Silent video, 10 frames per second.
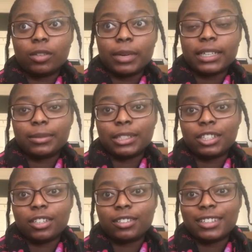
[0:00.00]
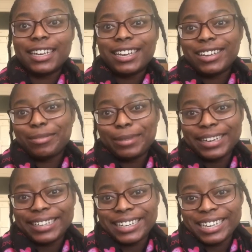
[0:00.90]
back to my channel.
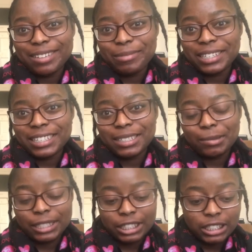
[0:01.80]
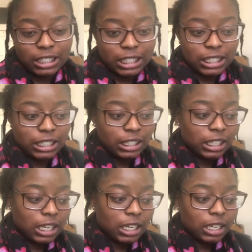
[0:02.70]
My name is Asphasia and
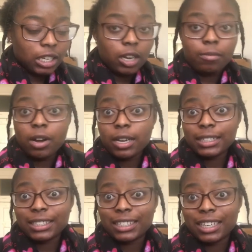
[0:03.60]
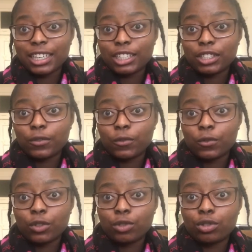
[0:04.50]
I apologize
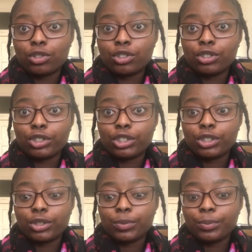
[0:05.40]
for